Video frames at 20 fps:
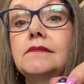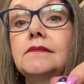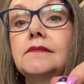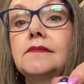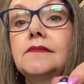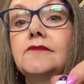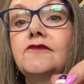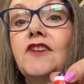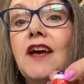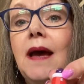
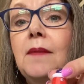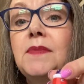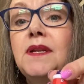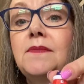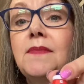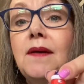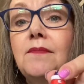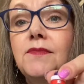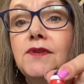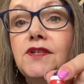family
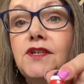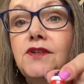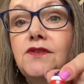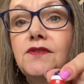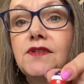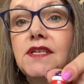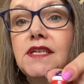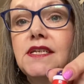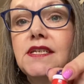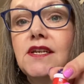members use
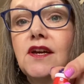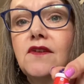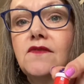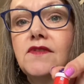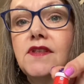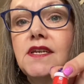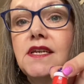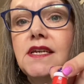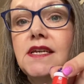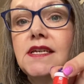these over
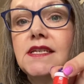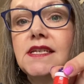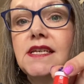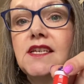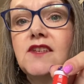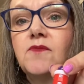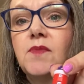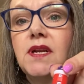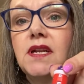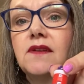the years. These
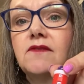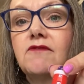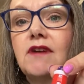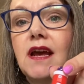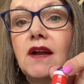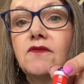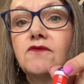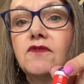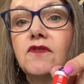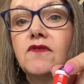have been
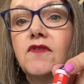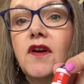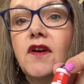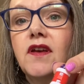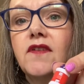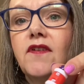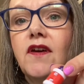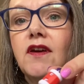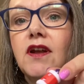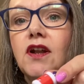around for a very,
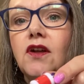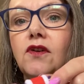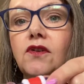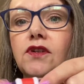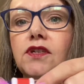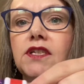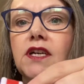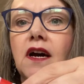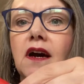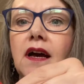very long
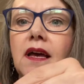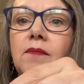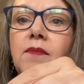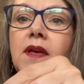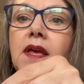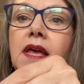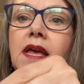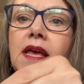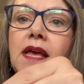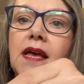time.
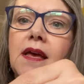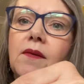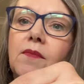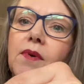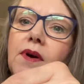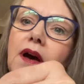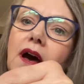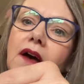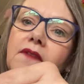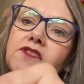
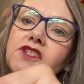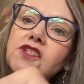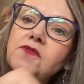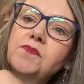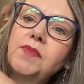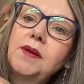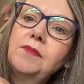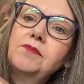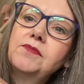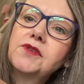But I've just
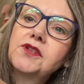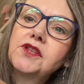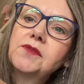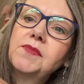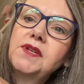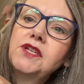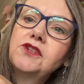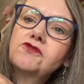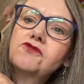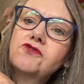pimped them
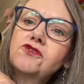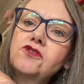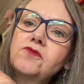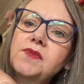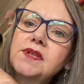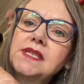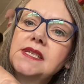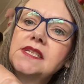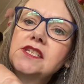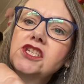in true
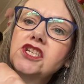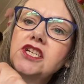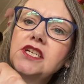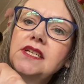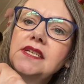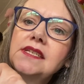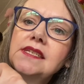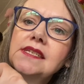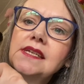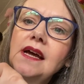Mrs. G
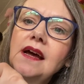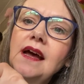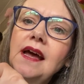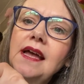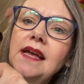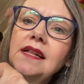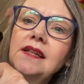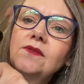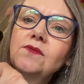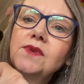
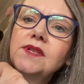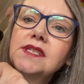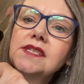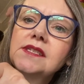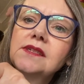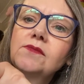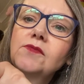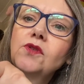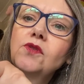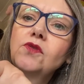style with
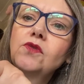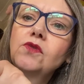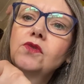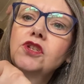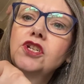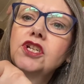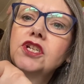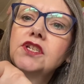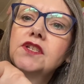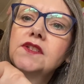some
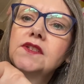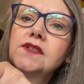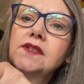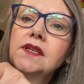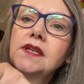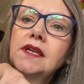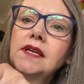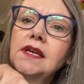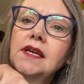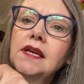gorgeous
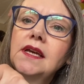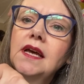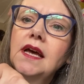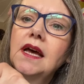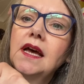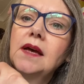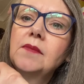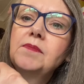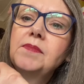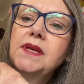
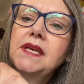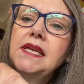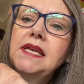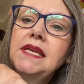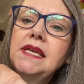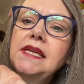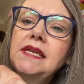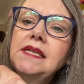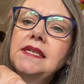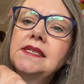
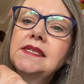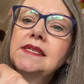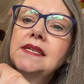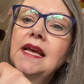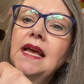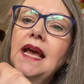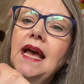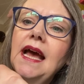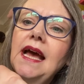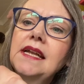beads.
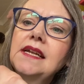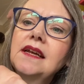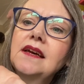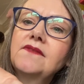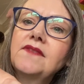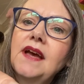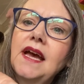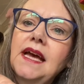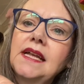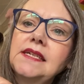And I've
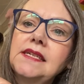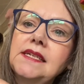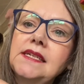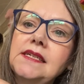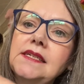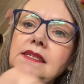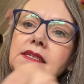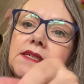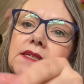added